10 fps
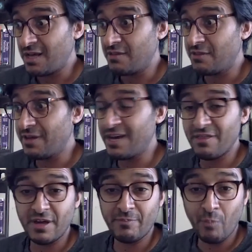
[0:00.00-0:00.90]

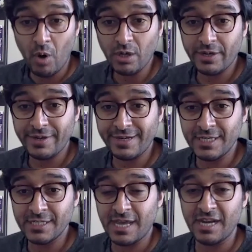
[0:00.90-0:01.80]
that book
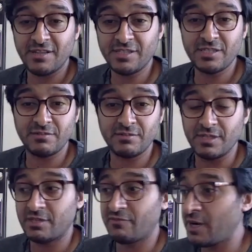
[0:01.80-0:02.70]
is, and it's
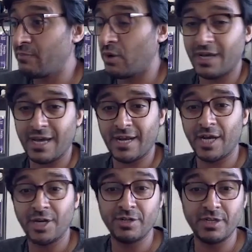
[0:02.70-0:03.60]
a free book. I
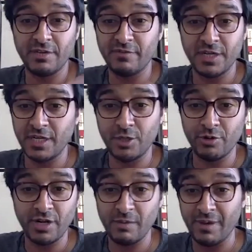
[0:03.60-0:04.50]
don't even need your
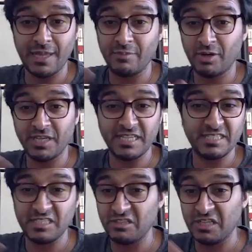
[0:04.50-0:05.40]
email. I'm not going to
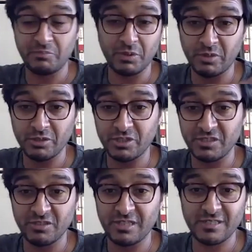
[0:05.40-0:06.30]
send you any promotions,
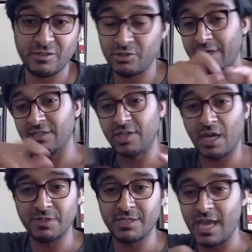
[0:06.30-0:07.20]
or you can type
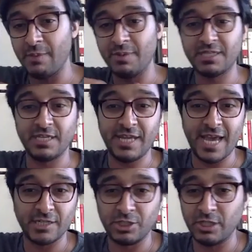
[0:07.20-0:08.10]
just
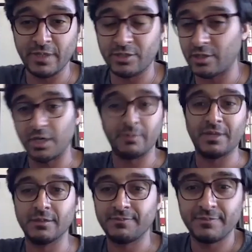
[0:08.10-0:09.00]
abcd@gmail.com
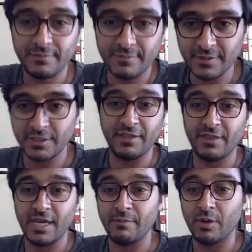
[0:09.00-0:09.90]
and get
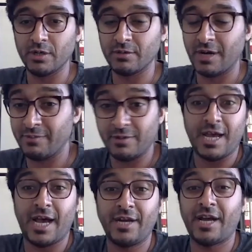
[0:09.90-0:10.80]
the ebook, right? Because
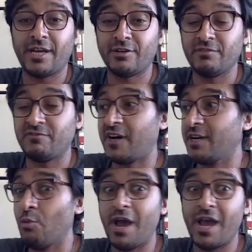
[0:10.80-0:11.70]
I couldn't find a
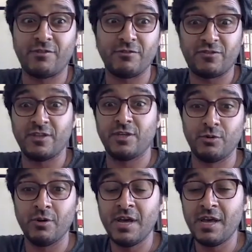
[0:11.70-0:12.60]
way to send
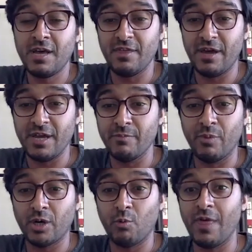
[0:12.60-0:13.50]
you the
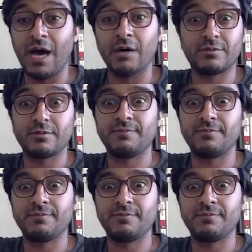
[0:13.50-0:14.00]
ebook without